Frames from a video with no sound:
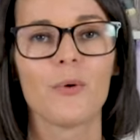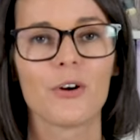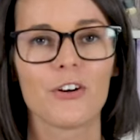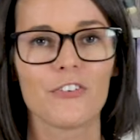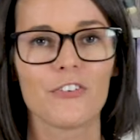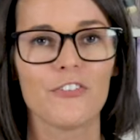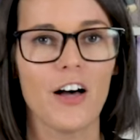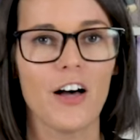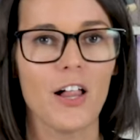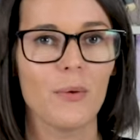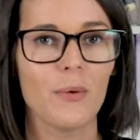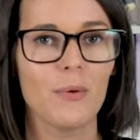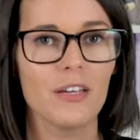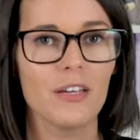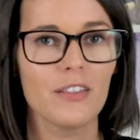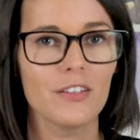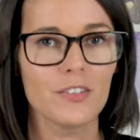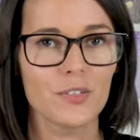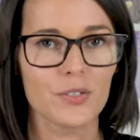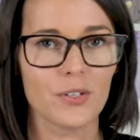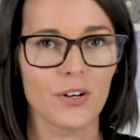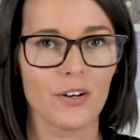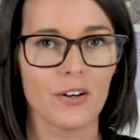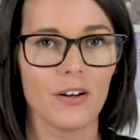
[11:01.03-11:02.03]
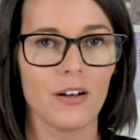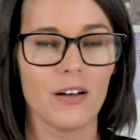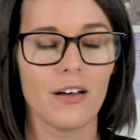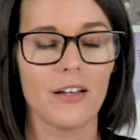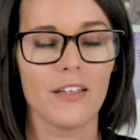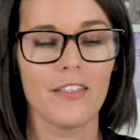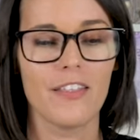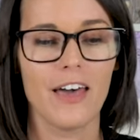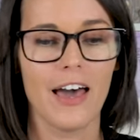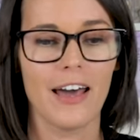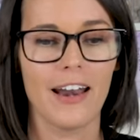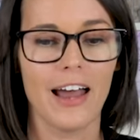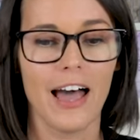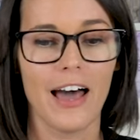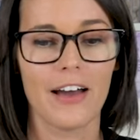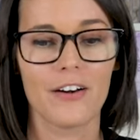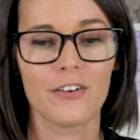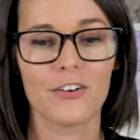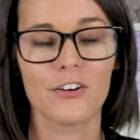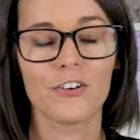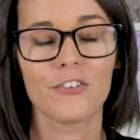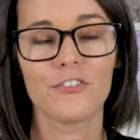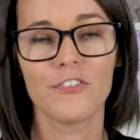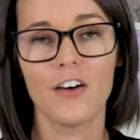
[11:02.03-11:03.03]
We're following this girl that at
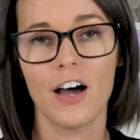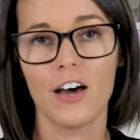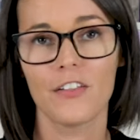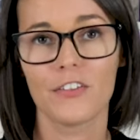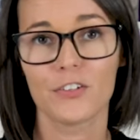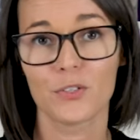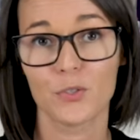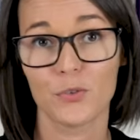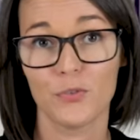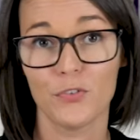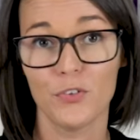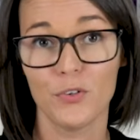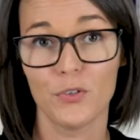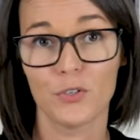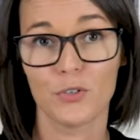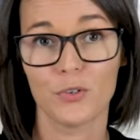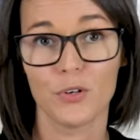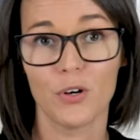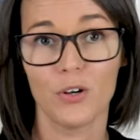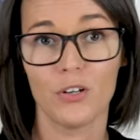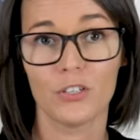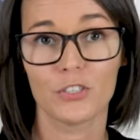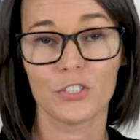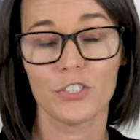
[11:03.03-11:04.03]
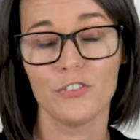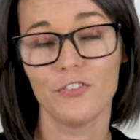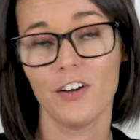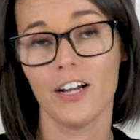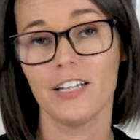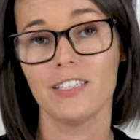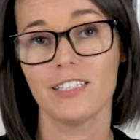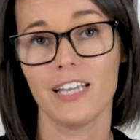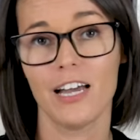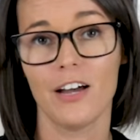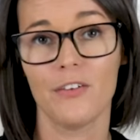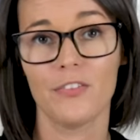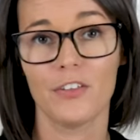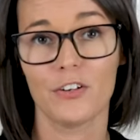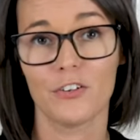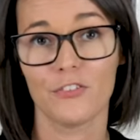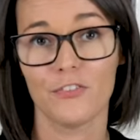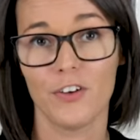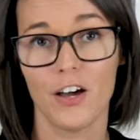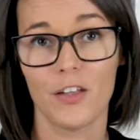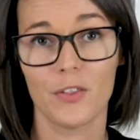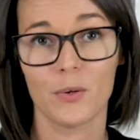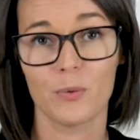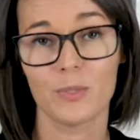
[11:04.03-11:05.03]
her father's funeral, she finds out that her
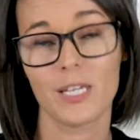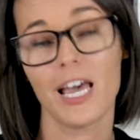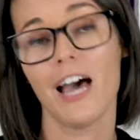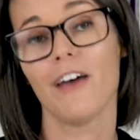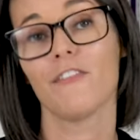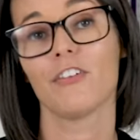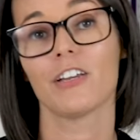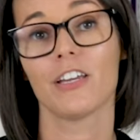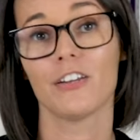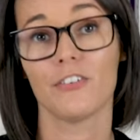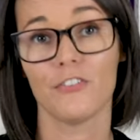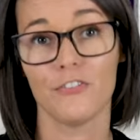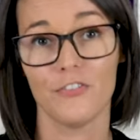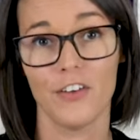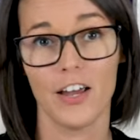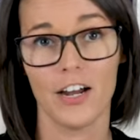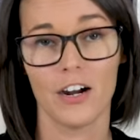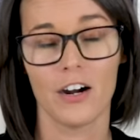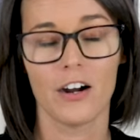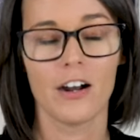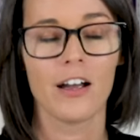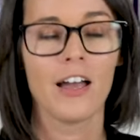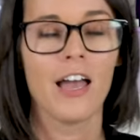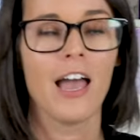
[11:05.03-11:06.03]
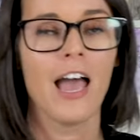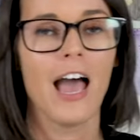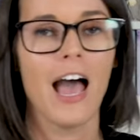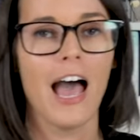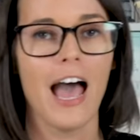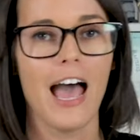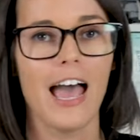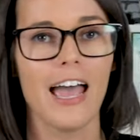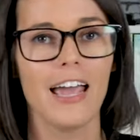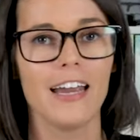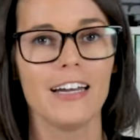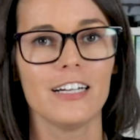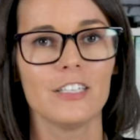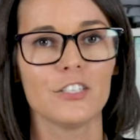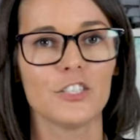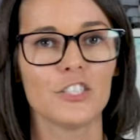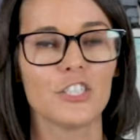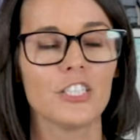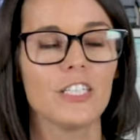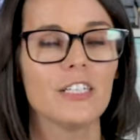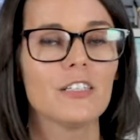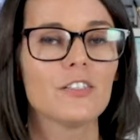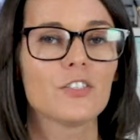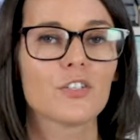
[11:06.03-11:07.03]
father was having an affair and
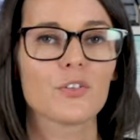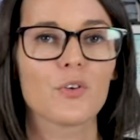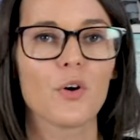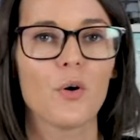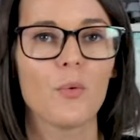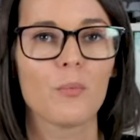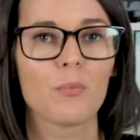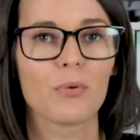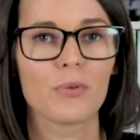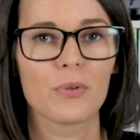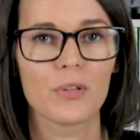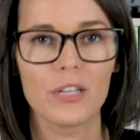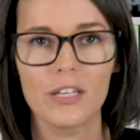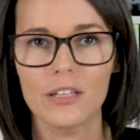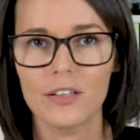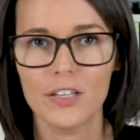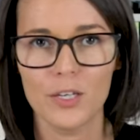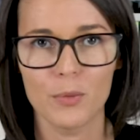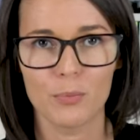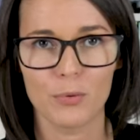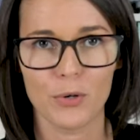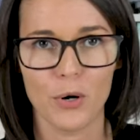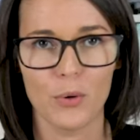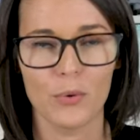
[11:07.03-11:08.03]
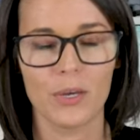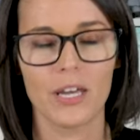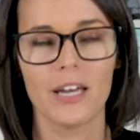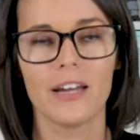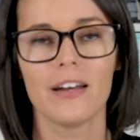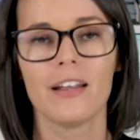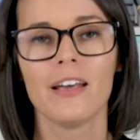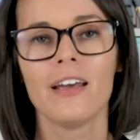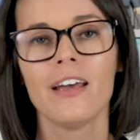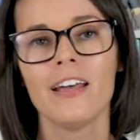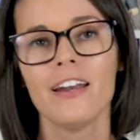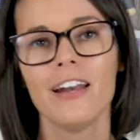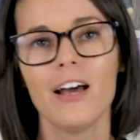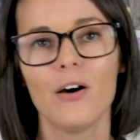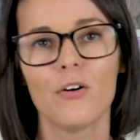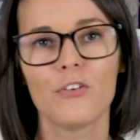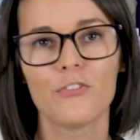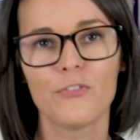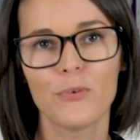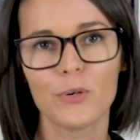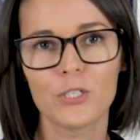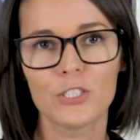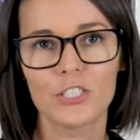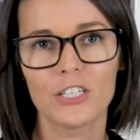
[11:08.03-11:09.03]
she is completely broken. Now,
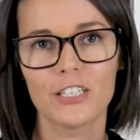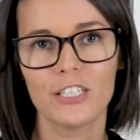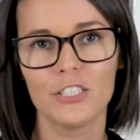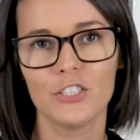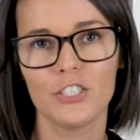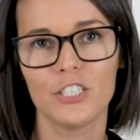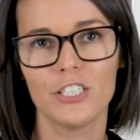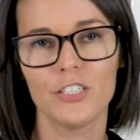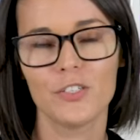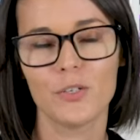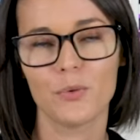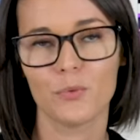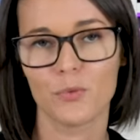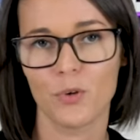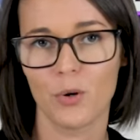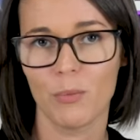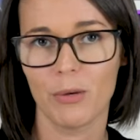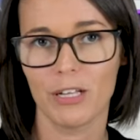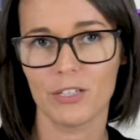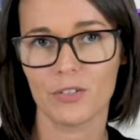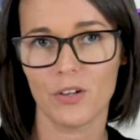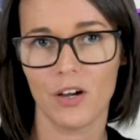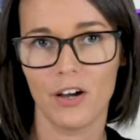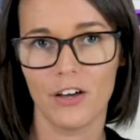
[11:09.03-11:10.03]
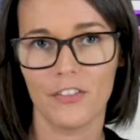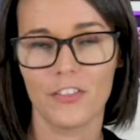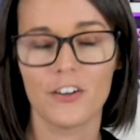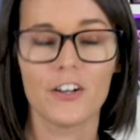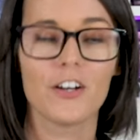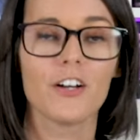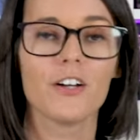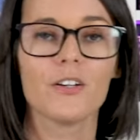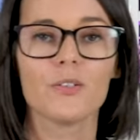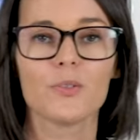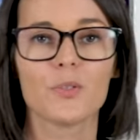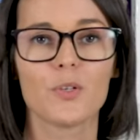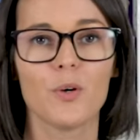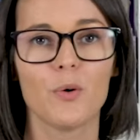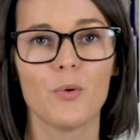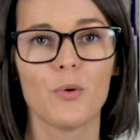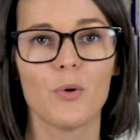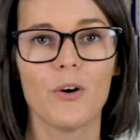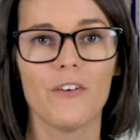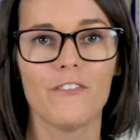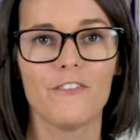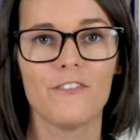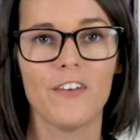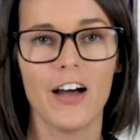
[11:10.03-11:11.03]
unfortunately, she is a romance author,
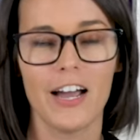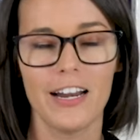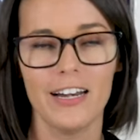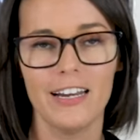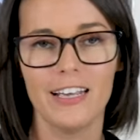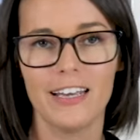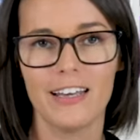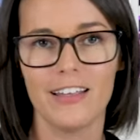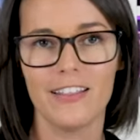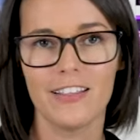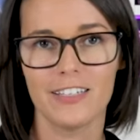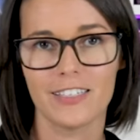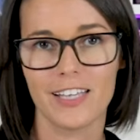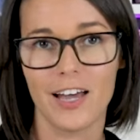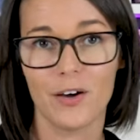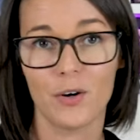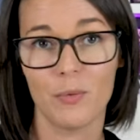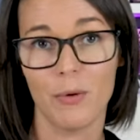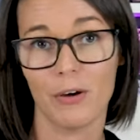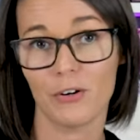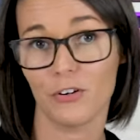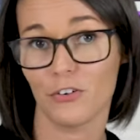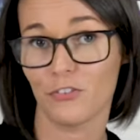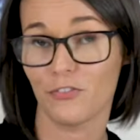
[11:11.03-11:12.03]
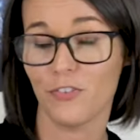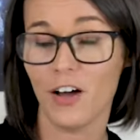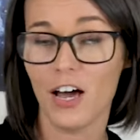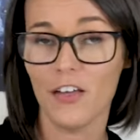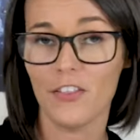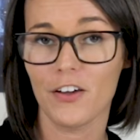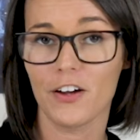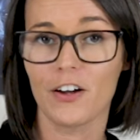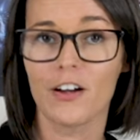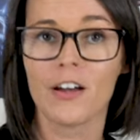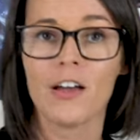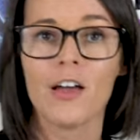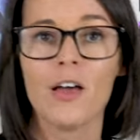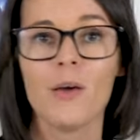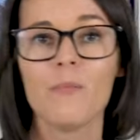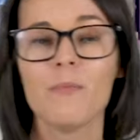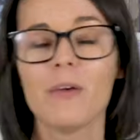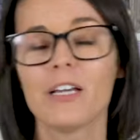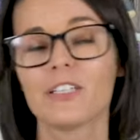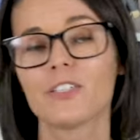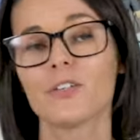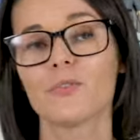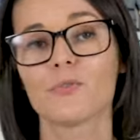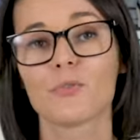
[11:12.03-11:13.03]
so finding this out about her father
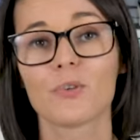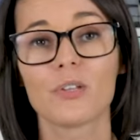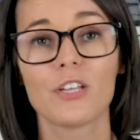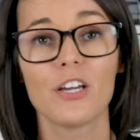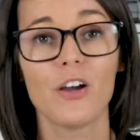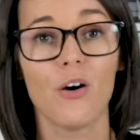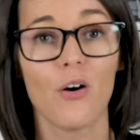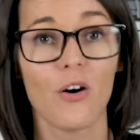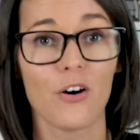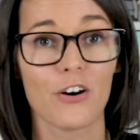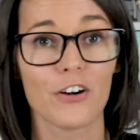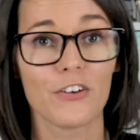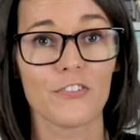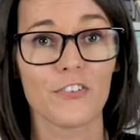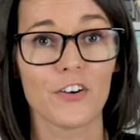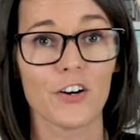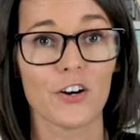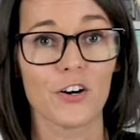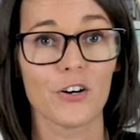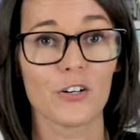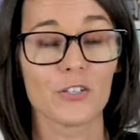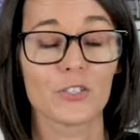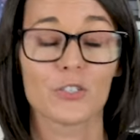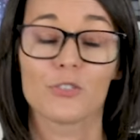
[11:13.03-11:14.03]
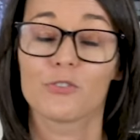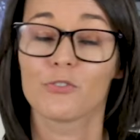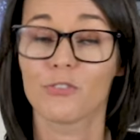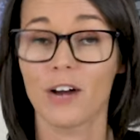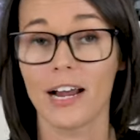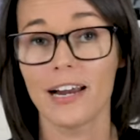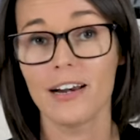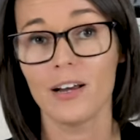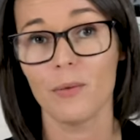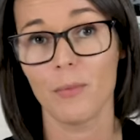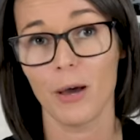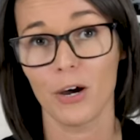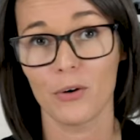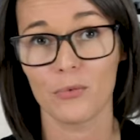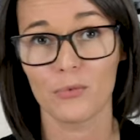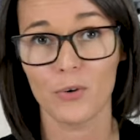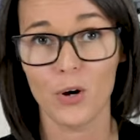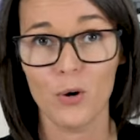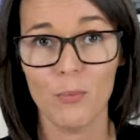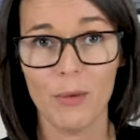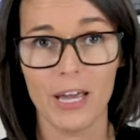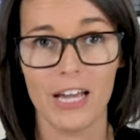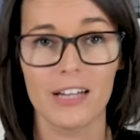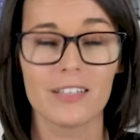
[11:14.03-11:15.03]
makes it really hard for her to write about
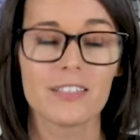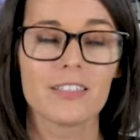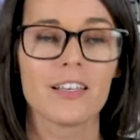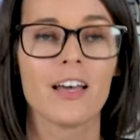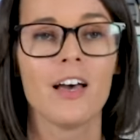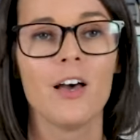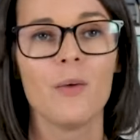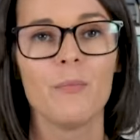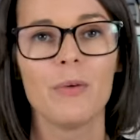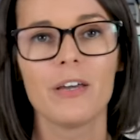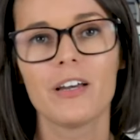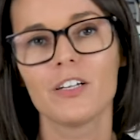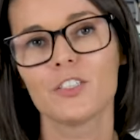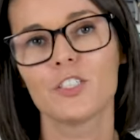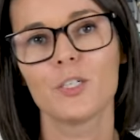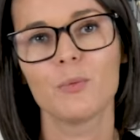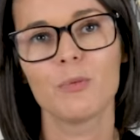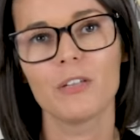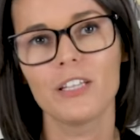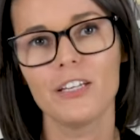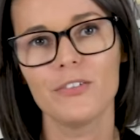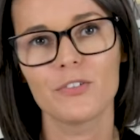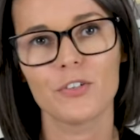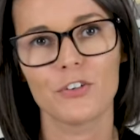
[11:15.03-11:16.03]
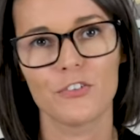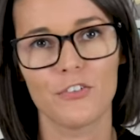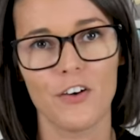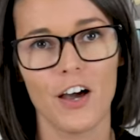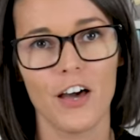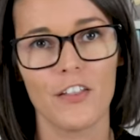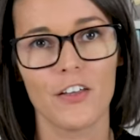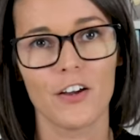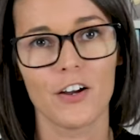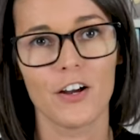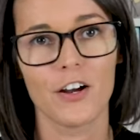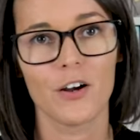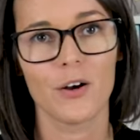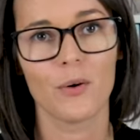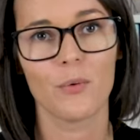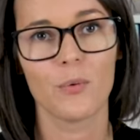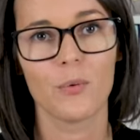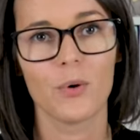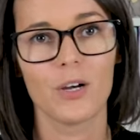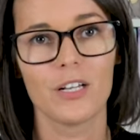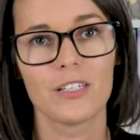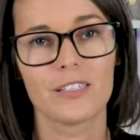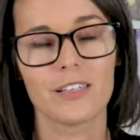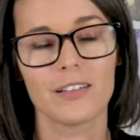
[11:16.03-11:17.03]
romance because she believes her father
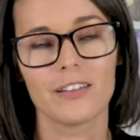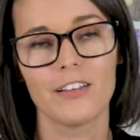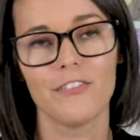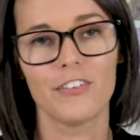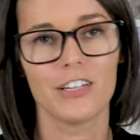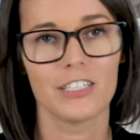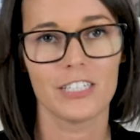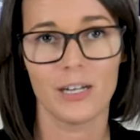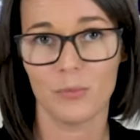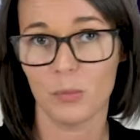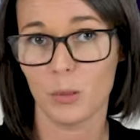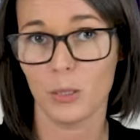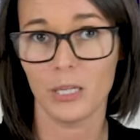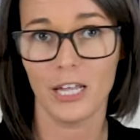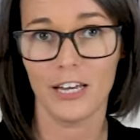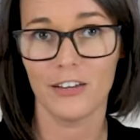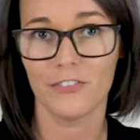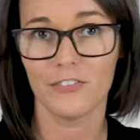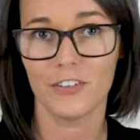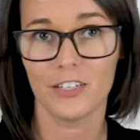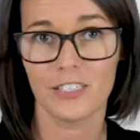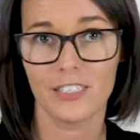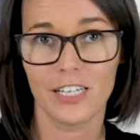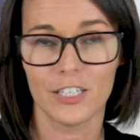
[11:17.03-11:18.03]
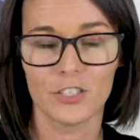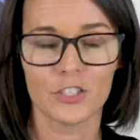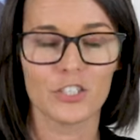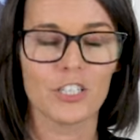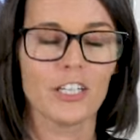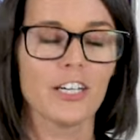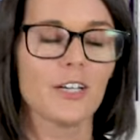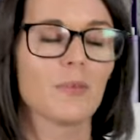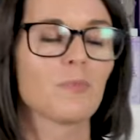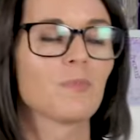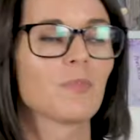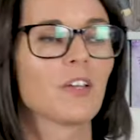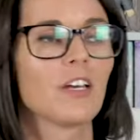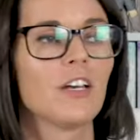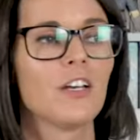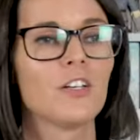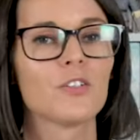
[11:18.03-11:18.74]
was living a double life, essentially.